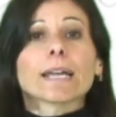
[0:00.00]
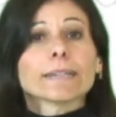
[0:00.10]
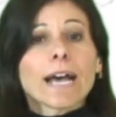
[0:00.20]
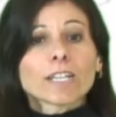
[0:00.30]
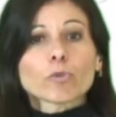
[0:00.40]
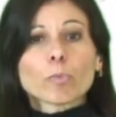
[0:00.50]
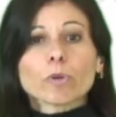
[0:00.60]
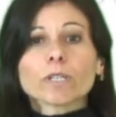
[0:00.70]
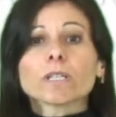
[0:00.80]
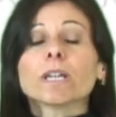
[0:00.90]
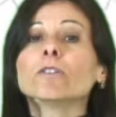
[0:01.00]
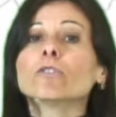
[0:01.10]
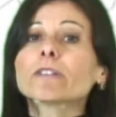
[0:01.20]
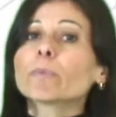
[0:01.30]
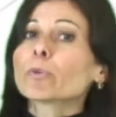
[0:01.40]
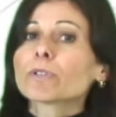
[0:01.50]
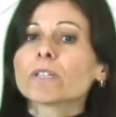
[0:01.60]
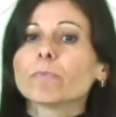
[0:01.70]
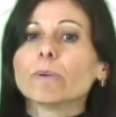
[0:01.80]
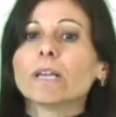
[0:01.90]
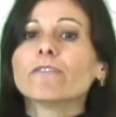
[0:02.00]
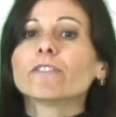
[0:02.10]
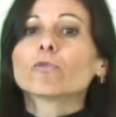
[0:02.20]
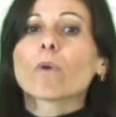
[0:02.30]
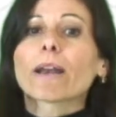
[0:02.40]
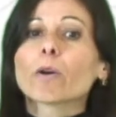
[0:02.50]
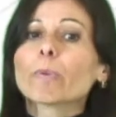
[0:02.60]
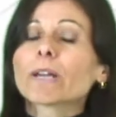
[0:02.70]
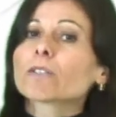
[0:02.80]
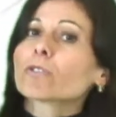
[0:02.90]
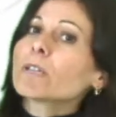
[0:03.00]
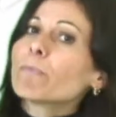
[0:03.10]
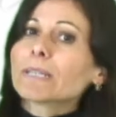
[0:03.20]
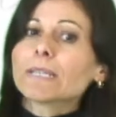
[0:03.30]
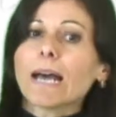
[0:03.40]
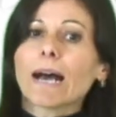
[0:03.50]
From the dashboard, one can carry out basic operations